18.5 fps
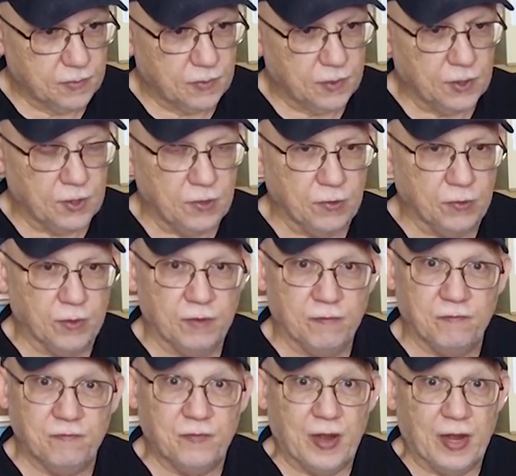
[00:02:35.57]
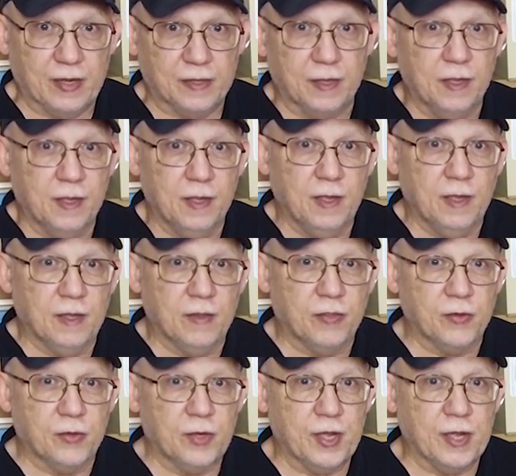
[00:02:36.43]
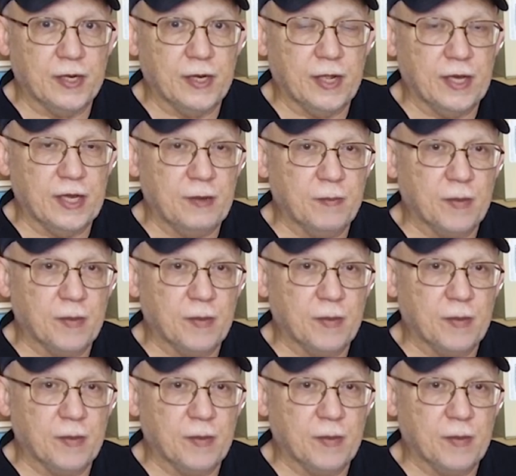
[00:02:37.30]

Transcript: New. In fact, thirty-eight eighty